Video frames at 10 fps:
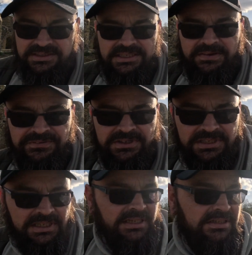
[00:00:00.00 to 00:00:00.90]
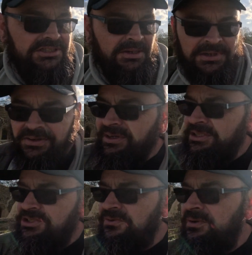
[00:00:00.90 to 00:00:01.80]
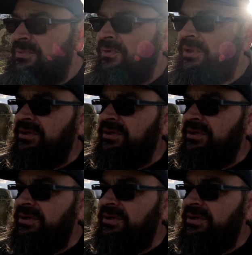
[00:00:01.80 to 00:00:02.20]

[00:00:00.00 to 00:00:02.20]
definitely something I enjoy more